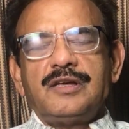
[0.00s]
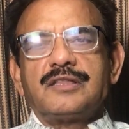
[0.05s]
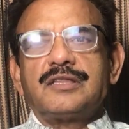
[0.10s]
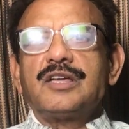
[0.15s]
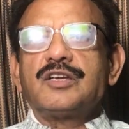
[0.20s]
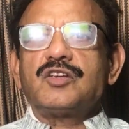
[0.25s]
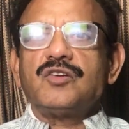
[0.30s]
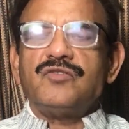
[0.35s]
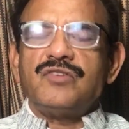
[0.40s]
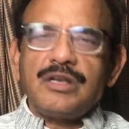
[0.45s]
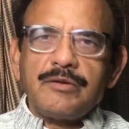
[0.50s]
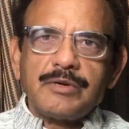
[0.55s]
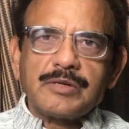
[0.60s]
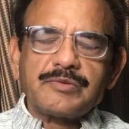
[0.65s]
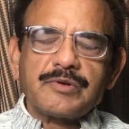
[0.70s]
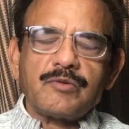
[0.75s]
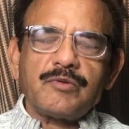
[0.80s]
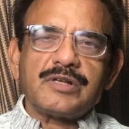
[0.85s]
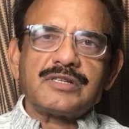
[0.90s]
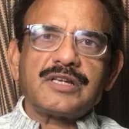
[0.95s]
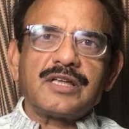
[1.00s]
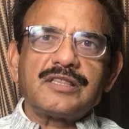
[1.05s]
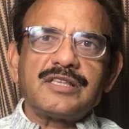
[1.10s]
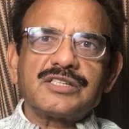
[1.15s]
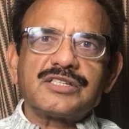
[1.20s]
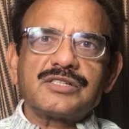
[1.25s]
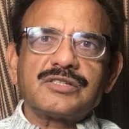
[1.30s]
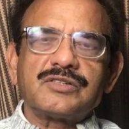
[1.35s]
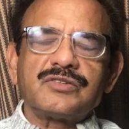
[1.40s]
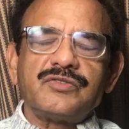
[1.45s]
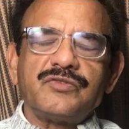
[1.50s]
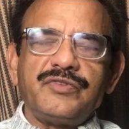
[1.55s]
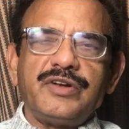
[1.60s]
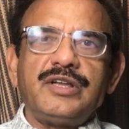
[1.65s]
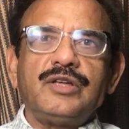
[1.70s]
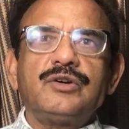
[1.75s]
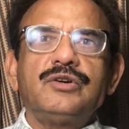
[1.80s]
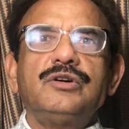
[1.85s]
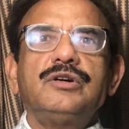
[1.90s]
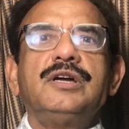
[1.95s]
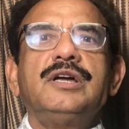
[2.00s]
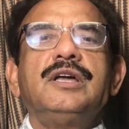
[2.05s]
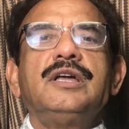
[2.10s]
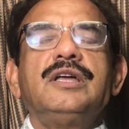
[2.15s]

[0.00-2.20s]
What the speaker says: Thank you very much for watching this video.